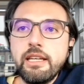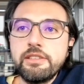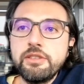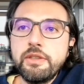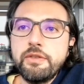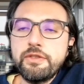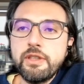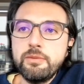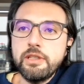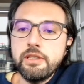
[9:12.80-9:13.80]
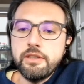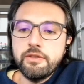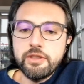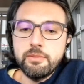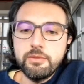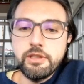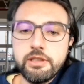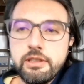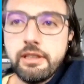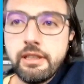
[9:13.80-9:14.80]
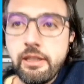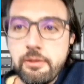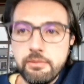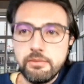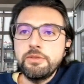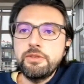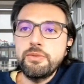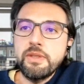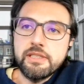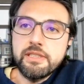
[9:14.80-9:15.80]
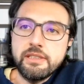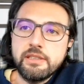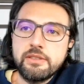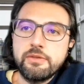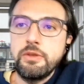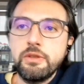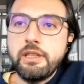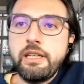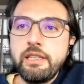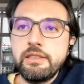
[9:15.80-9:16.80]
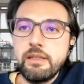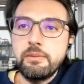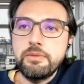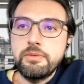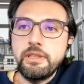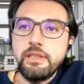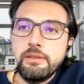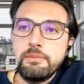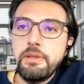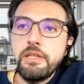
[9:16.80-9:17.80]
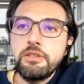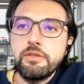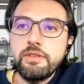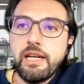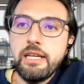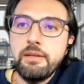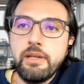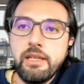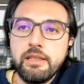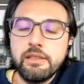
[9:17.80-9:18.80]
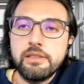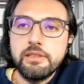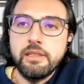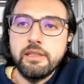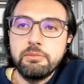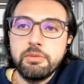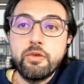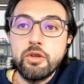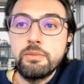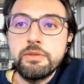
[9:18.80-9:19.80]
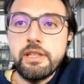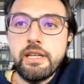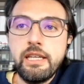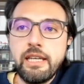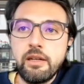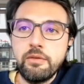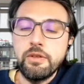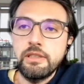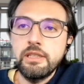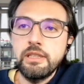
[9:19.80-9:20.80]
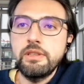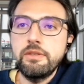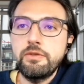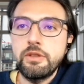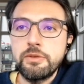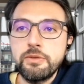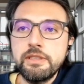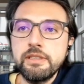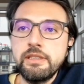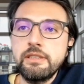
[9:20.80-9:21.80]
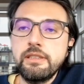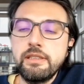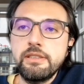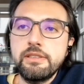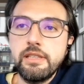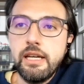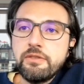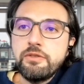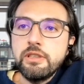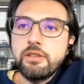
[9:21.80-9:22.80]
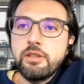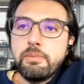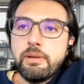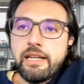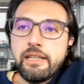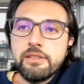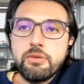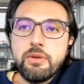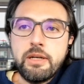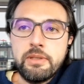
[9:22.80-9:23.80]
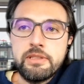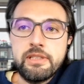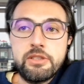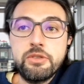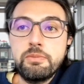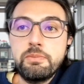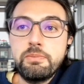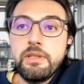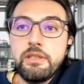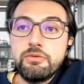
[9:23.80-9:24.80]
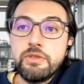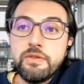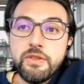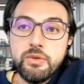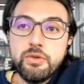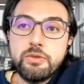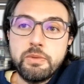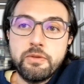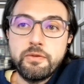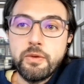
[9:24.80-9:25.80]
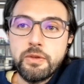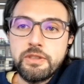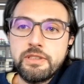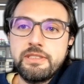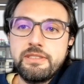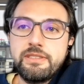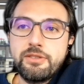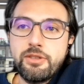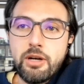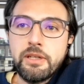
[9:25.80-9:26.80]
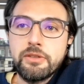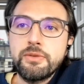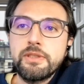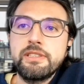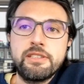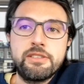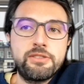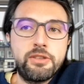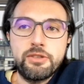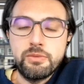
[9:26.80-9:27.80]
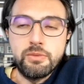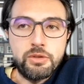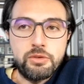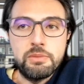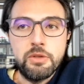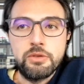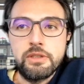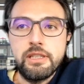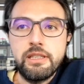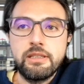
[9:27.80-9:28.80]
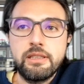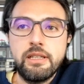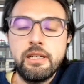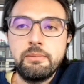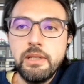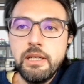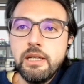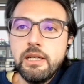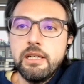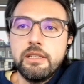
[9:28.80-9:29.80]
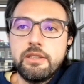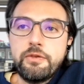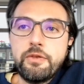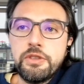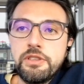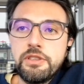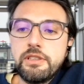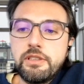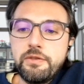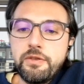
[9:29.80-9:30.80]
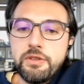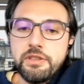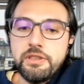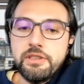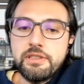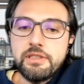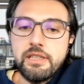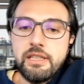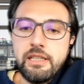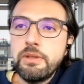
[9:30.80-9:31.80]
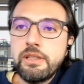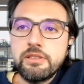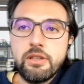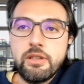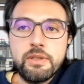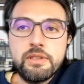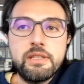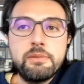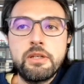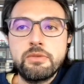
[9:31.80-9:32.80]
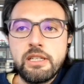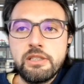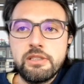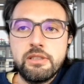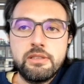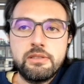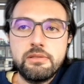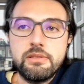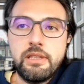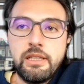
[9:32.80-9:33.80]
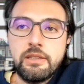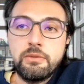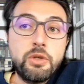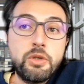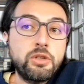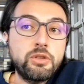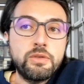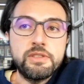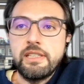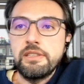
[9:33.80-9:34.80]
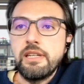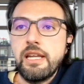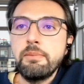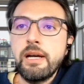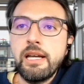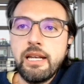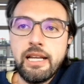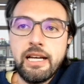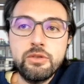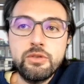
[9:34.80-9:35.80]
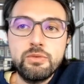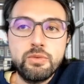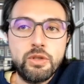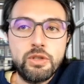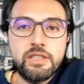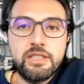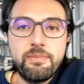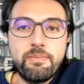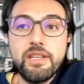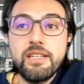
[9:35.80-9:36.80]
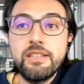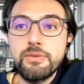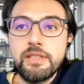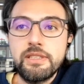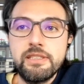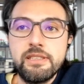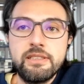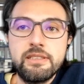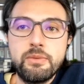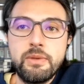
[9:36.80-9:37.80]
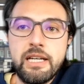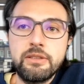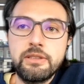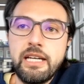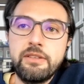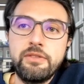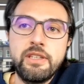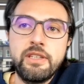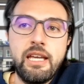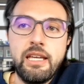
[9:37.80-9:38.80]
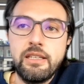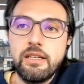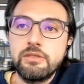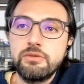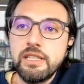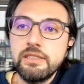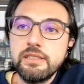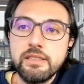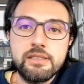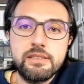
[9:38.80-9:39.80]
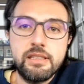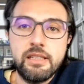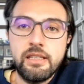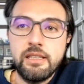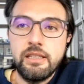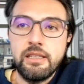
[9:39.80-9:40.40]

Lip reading: Yeah, so if someone comes to Switzerland for a temporary period of time and performs a gainful activity from Switzerland, there's several compliance requirements that should be reviewed before coming to Switzerland and start to work remotely. The first topic is always immigration and the work authorization. Am I allowed to work in Switzerland without having a residence